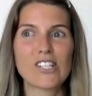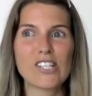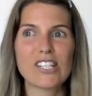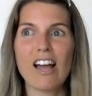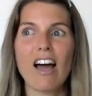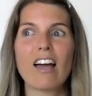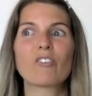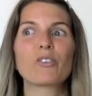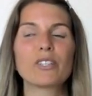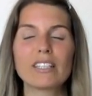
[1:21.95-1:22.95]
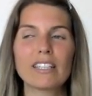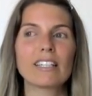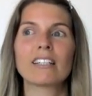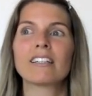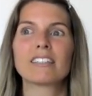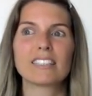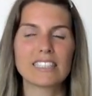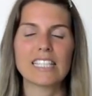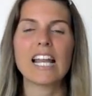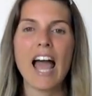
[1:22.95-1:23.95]
just not really,
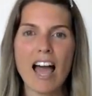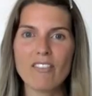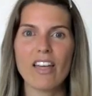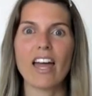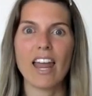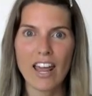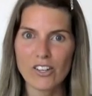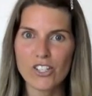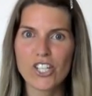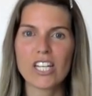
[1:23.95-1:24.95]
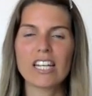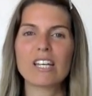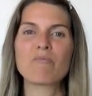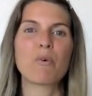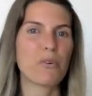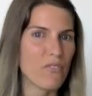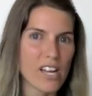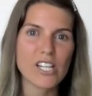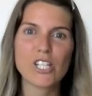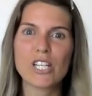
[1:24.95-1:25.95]
didn't have that energy and
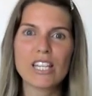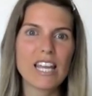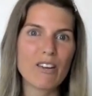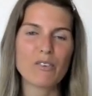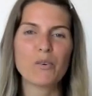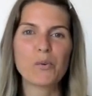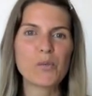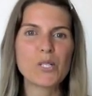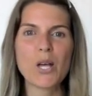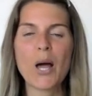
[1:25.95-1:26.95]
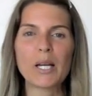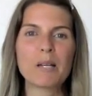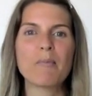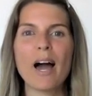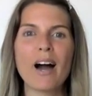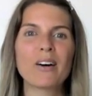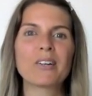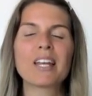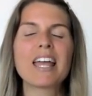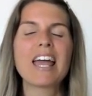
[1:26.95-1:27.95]
motivation that everyone was talking
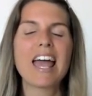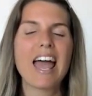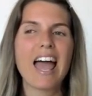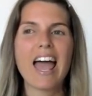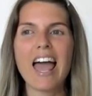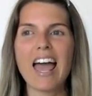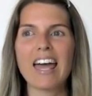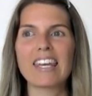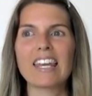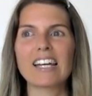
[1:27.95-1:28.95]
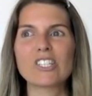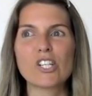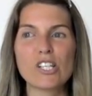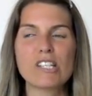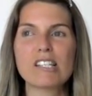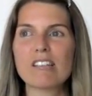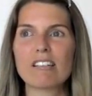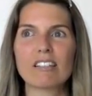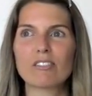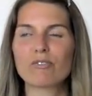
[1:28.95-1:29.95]
about, and I just
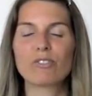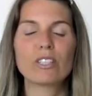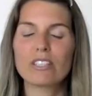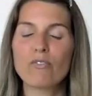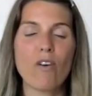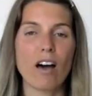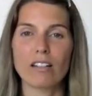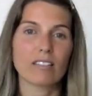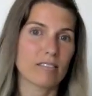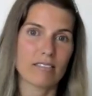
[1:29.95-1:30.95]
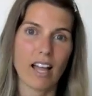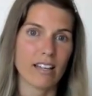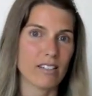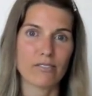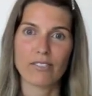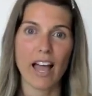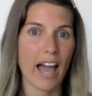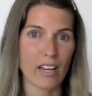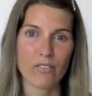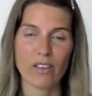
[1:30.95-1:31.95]
really felt kind of
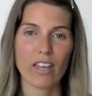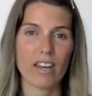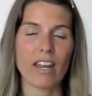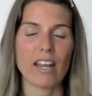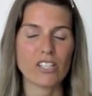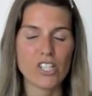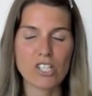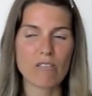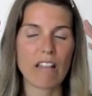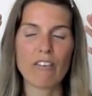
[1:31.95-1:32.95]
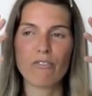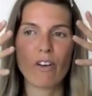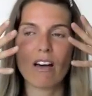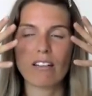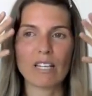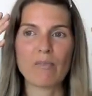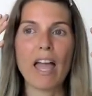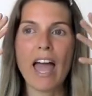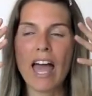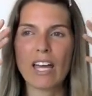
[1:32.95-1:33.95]
out of it, and I felt like
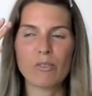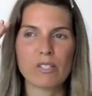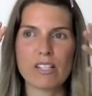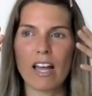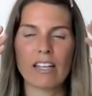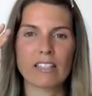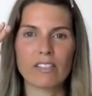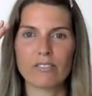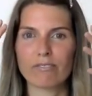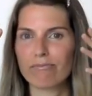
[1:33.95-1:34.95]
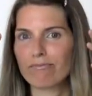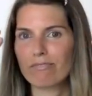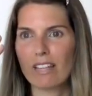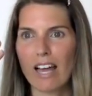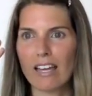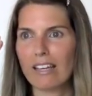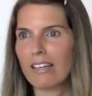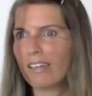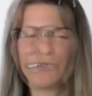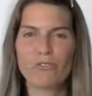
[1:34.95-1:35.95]
my head was kind of
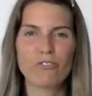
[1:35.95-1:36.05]
like